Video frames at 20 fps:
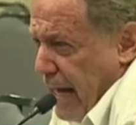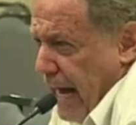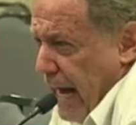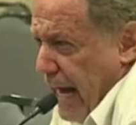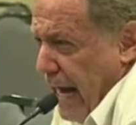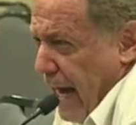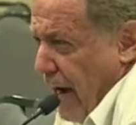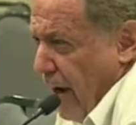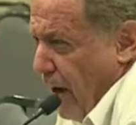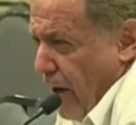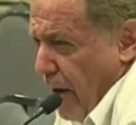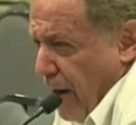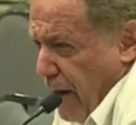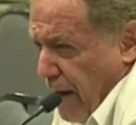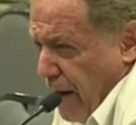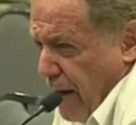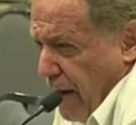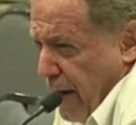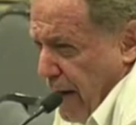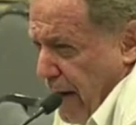our
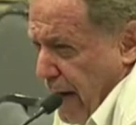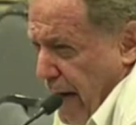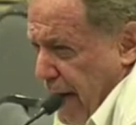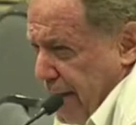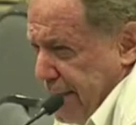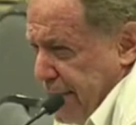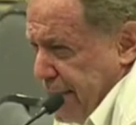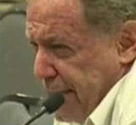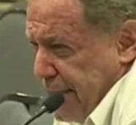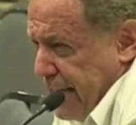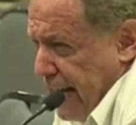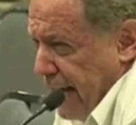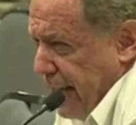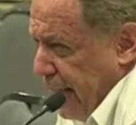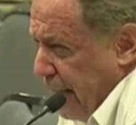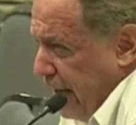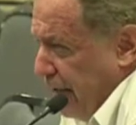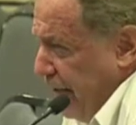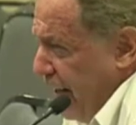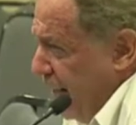
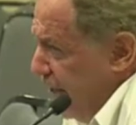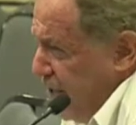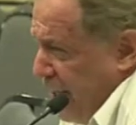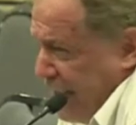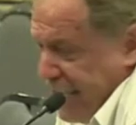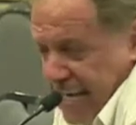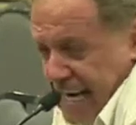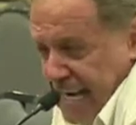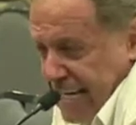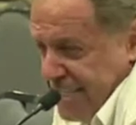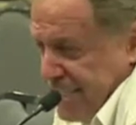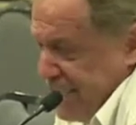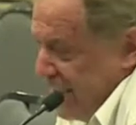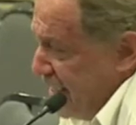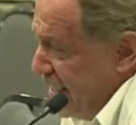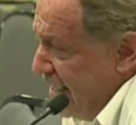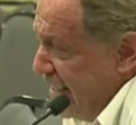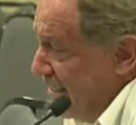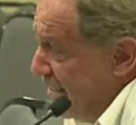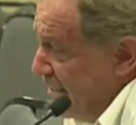understanding of
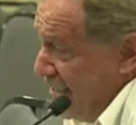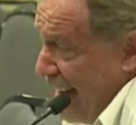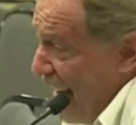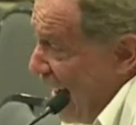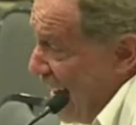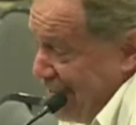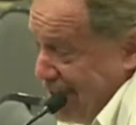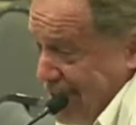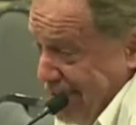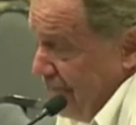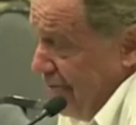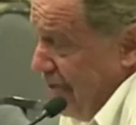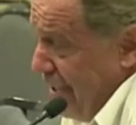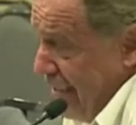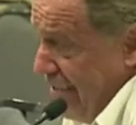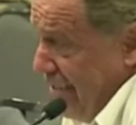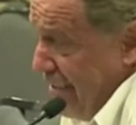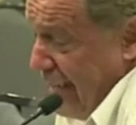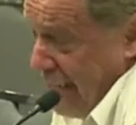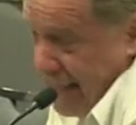education hasn't
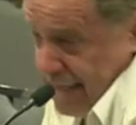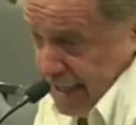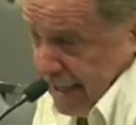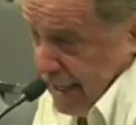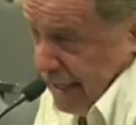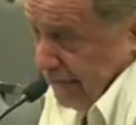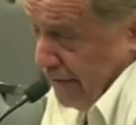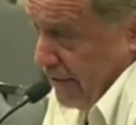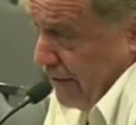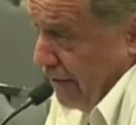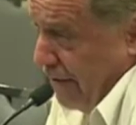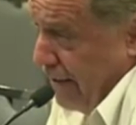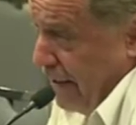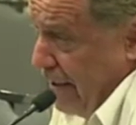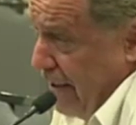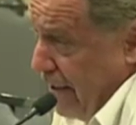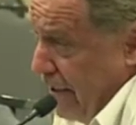reached that level